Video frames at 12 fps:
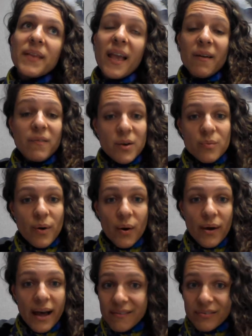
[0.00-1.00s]
If you
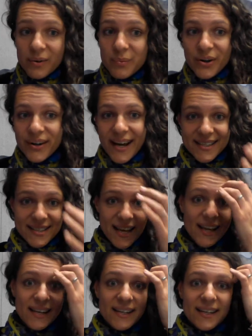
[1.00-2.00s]
wrote every word I
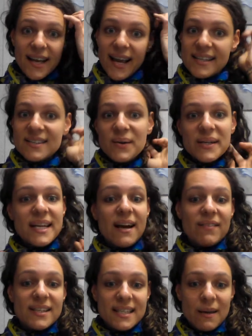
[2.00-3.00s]
said, it's going to
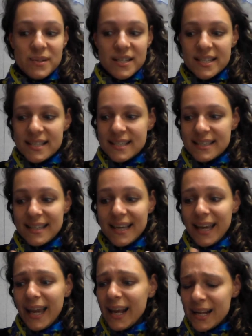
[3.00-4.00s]
have a subject
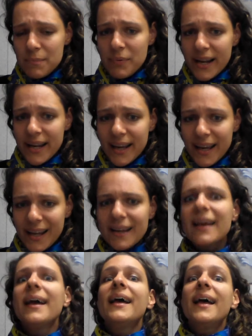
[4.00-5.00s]
and a predicate,
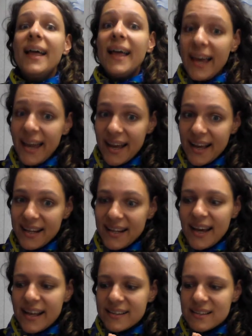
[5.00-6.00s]
and
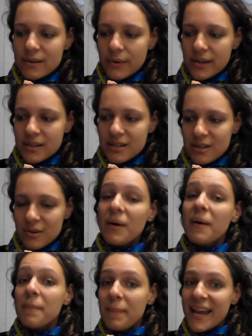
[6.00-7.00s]
it's going
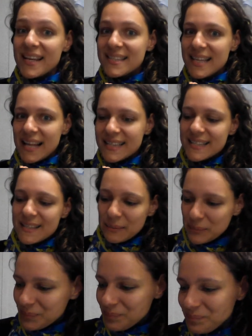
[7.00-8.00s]
to make sense.
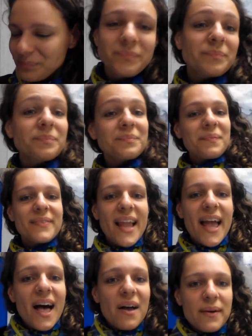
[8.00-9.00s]

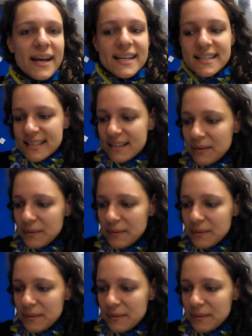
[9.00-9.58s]
All right.